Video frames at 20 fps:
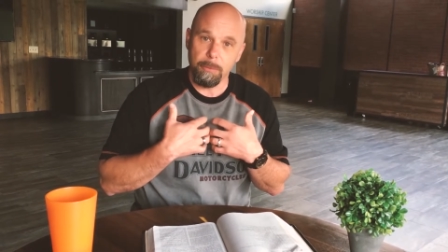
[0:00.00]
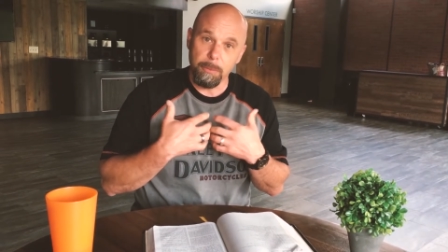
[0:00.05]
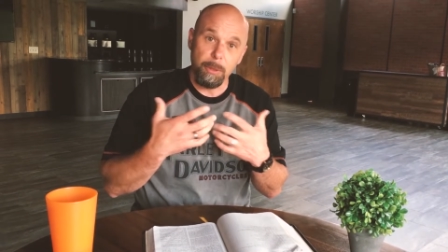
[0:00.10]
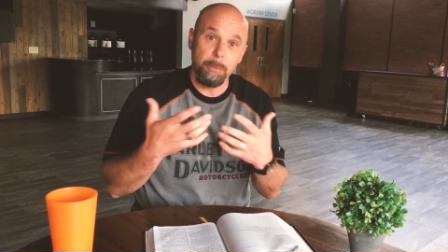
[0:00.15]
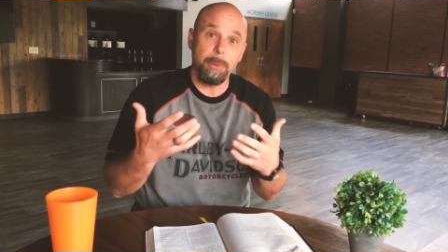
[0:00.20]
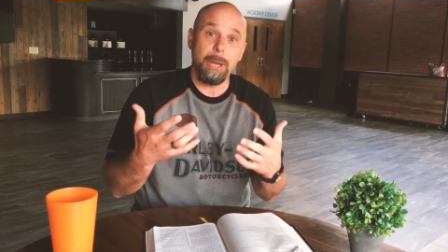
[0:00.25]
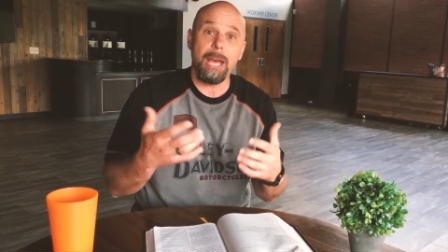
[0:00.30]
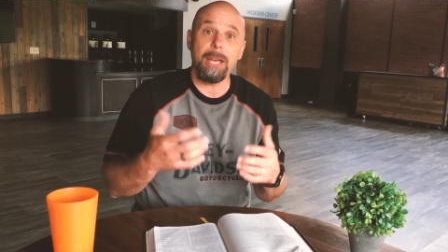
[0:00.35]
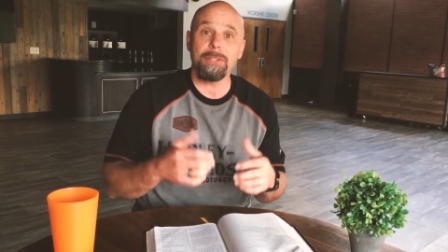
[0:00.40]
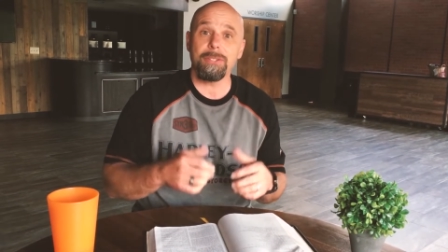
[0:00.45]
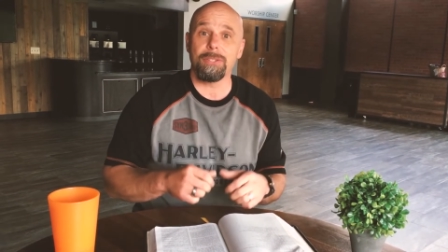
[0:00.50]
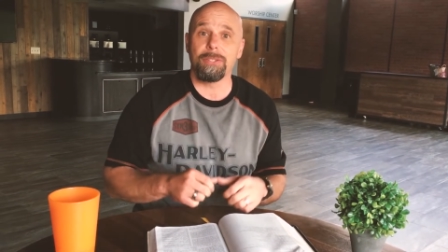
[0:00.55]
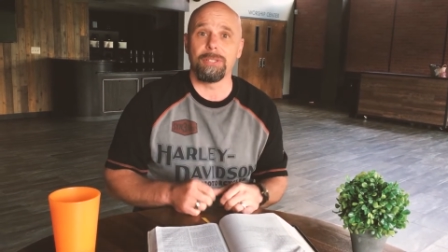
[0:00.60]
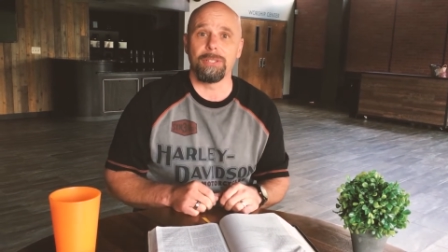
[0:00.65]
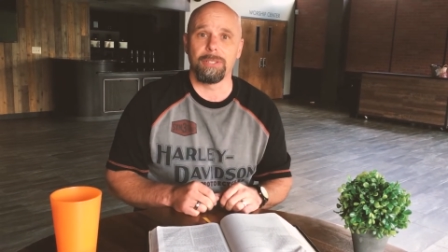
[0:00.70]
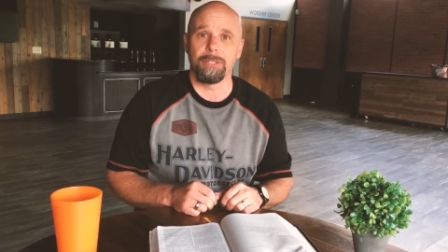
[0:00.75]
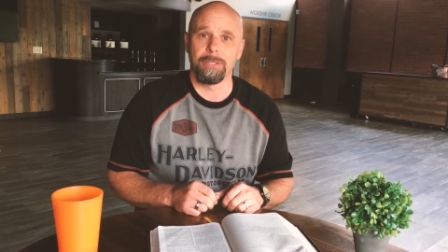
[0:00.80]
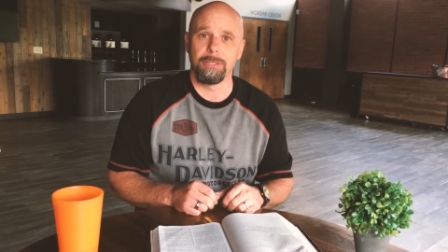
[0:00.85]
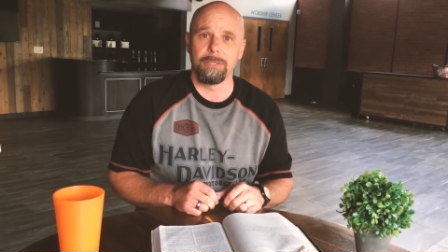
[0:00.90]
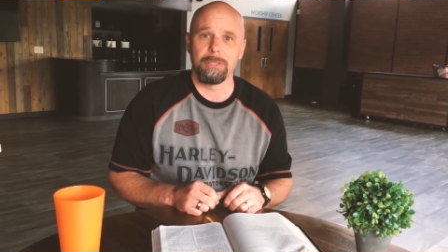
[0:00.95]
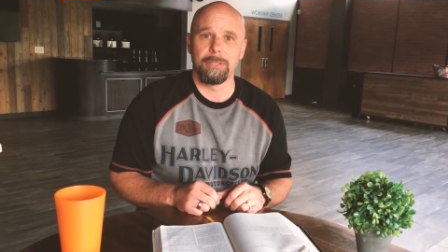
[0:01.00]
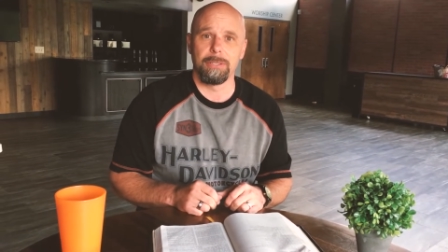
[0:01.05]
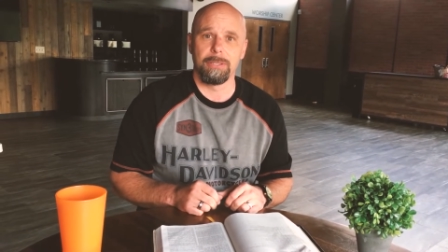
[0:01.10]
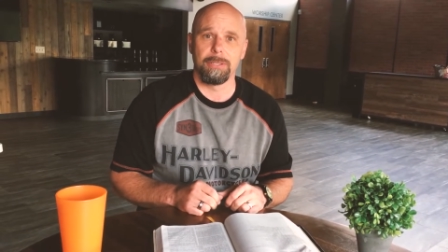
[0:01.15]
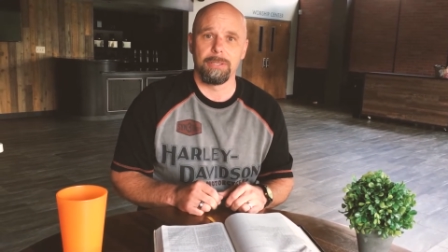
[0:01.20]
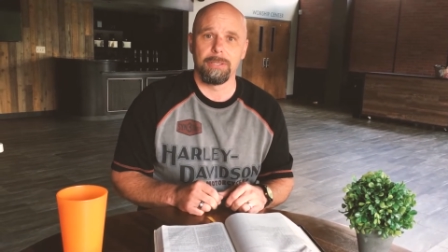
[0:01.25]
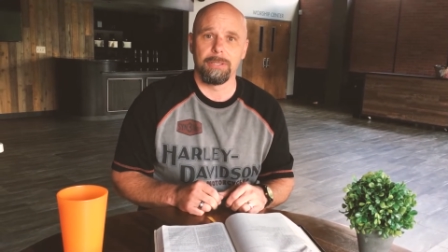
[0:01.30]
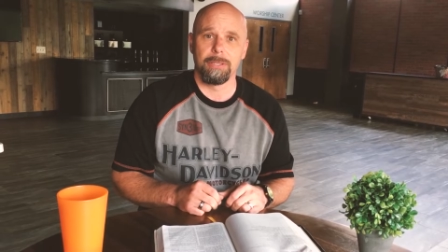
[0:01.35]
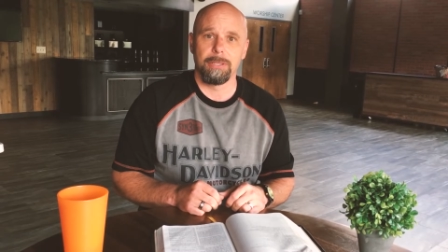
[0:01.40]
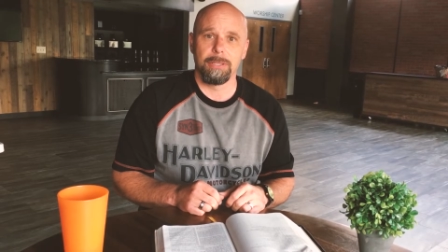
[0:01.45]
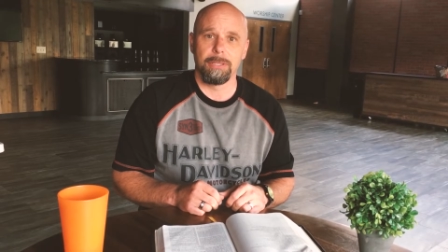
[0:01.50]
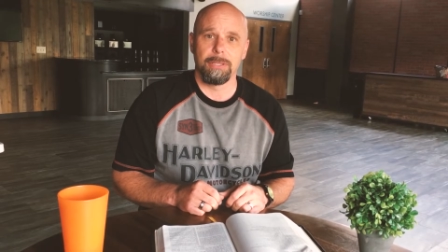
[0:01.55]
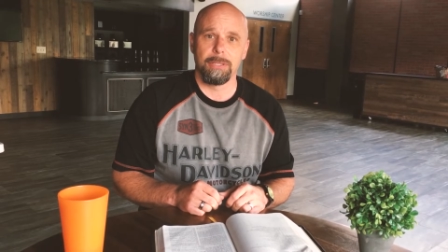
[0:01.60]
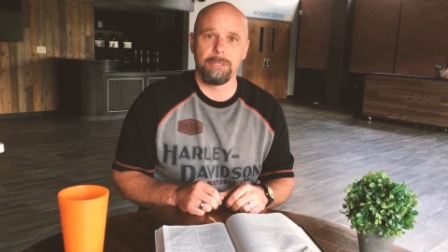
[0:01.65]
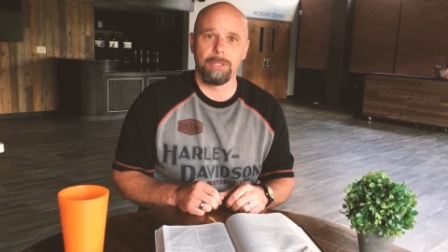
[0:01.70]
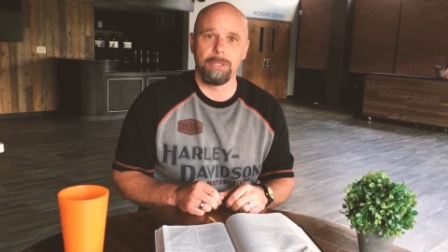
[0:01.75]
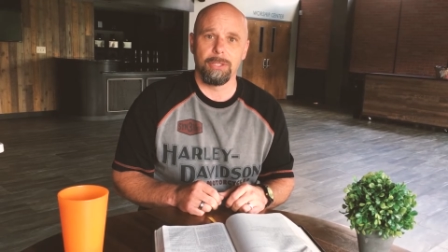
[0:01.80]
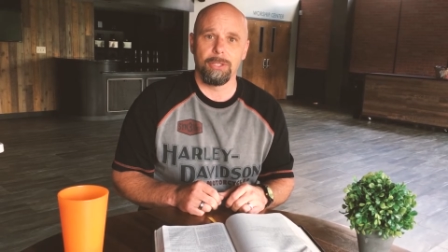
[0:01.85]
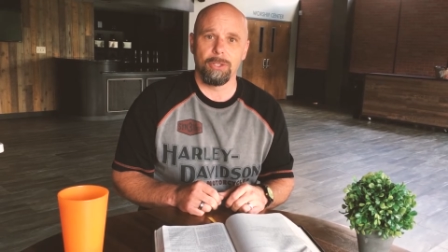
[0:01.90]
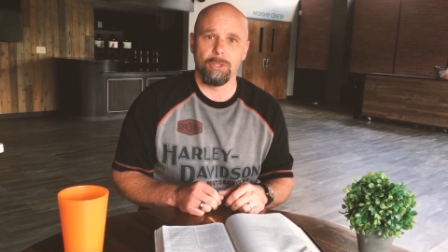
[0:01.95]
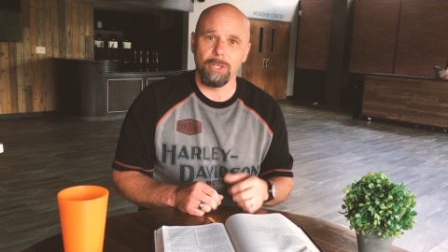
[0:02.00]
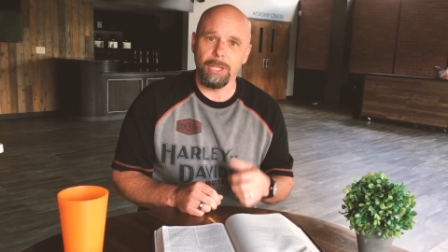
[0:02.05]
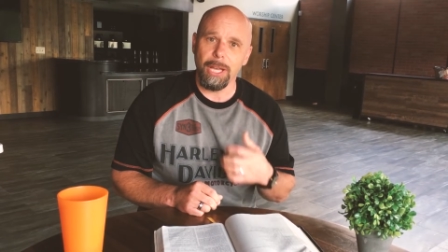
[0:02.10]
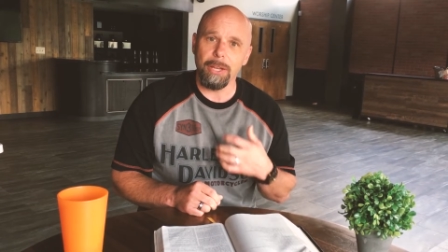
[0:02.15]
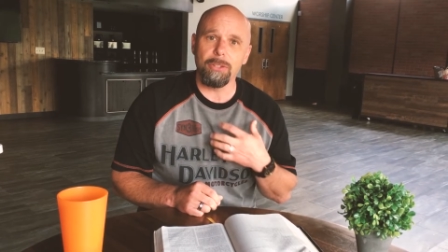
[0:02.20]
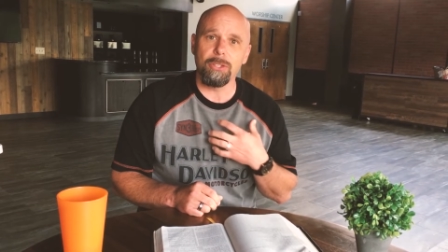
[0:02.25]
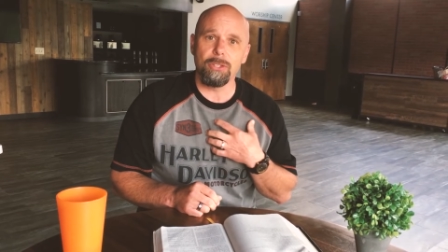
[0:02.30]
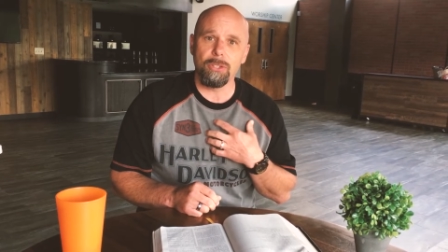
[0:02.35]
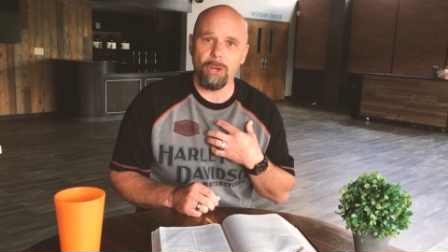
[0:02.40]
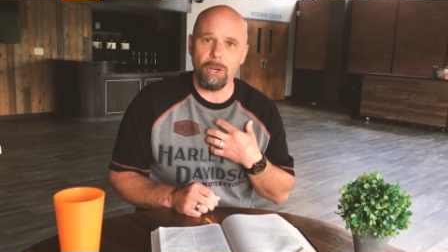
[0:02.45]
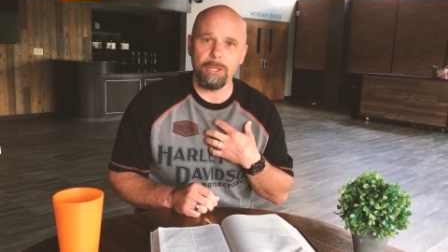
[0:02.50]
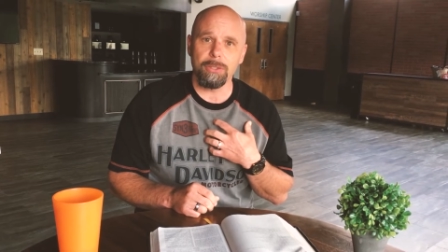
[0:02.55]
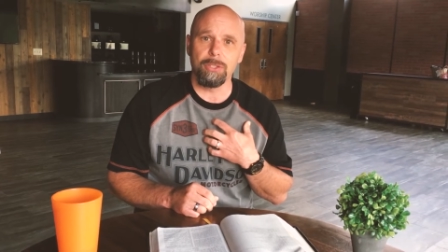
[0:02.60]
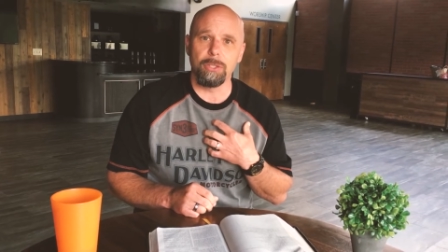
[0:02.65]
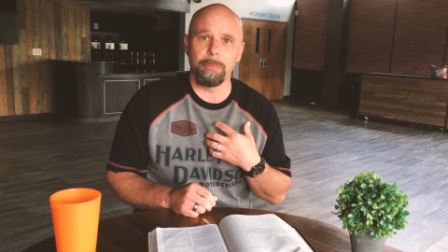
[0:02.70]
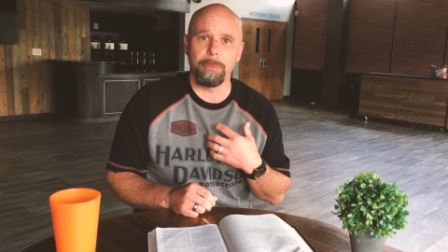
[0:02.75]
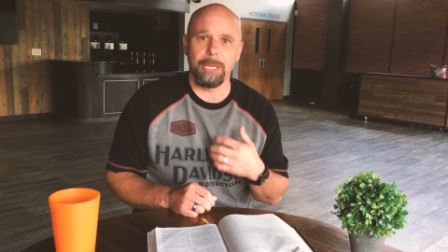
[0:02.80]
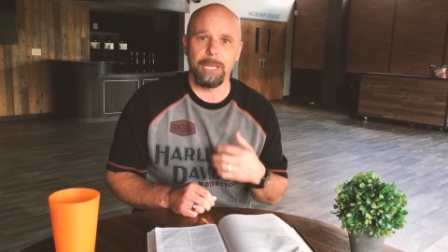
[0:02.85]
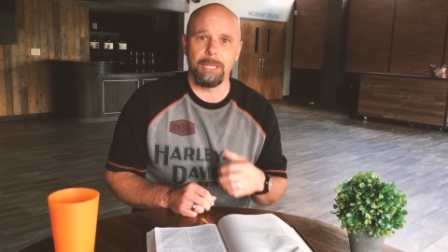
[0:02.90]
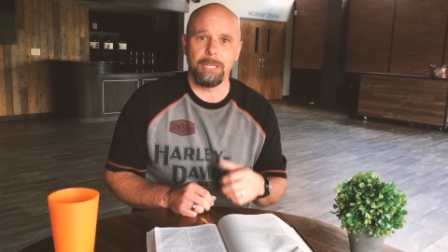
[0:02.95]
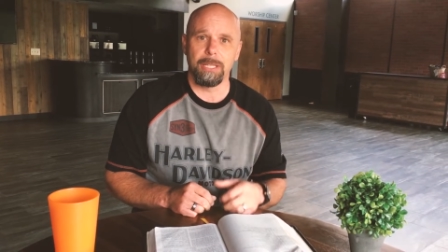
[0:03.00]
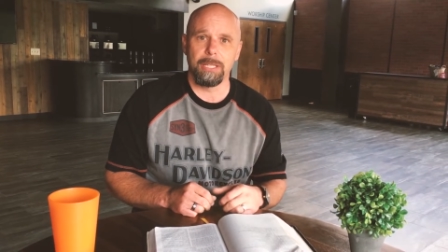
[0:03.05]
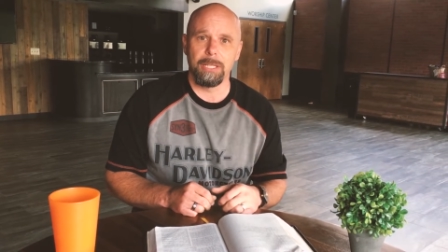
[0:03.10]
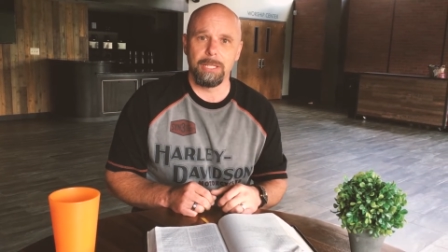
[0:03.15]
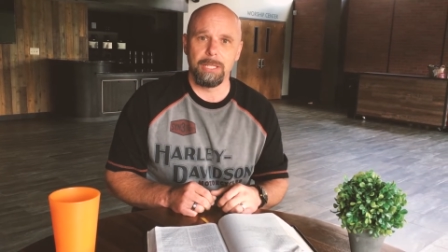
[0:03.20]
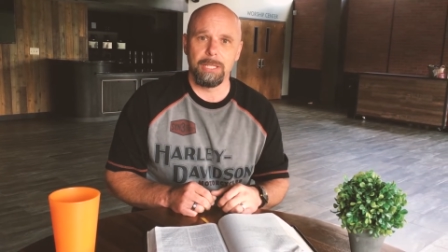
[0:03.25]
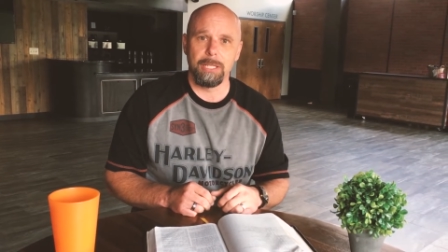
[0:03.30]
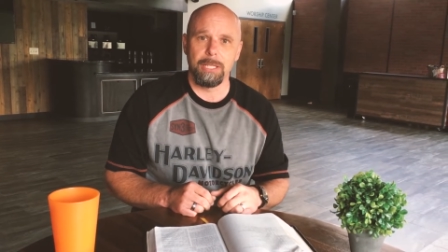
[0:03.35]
I'm your pastor. You're allowed to talk to me.